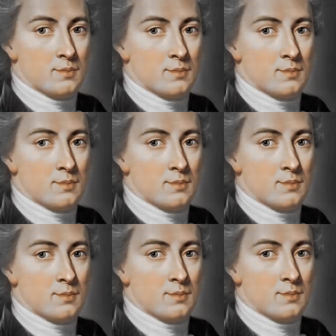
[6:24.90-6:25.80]

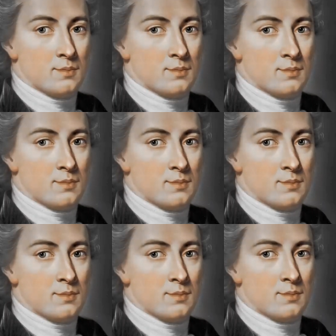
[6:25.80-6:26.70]

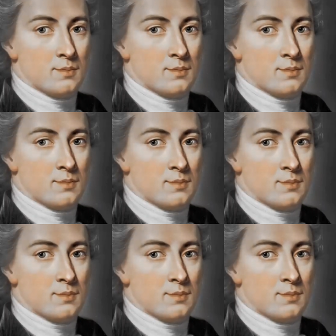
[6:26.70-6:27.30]
No one is speaking in this clip.